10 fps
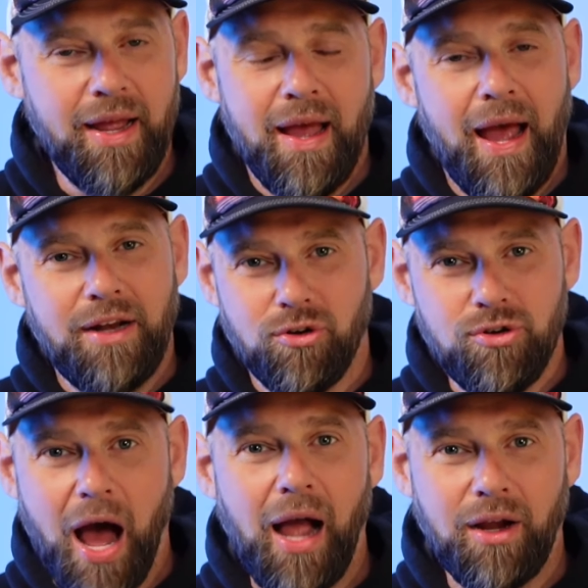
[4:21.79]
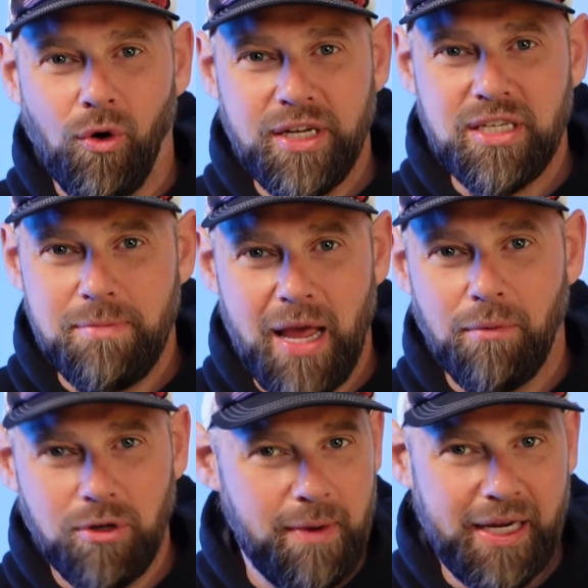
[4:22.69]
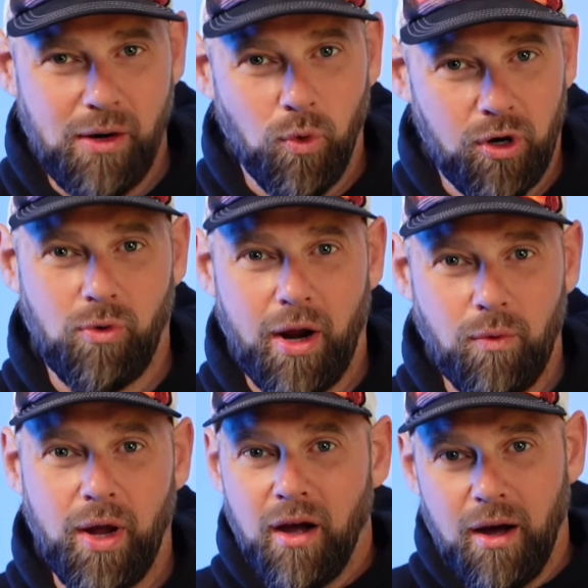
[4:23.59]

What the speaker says: and you're not going to be able to make it work right away.